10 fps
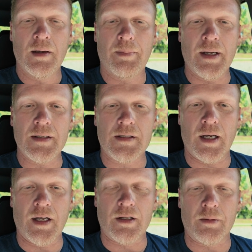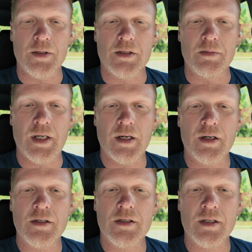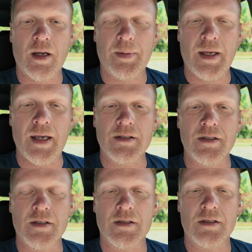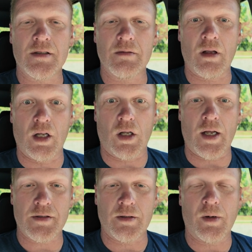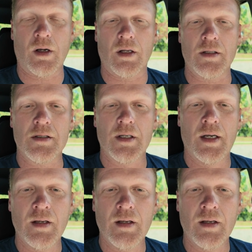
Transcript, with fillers: But uh, there were some Deeres, a couple Cases, uh, lots of New Hollands.